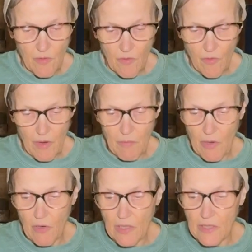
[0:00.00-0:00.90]

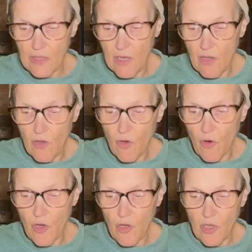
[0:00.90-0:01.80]
cranberries,
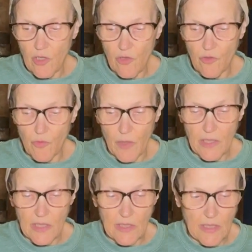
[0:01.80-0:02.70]
or you can use
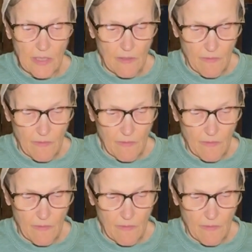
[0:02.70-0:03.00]
raisins.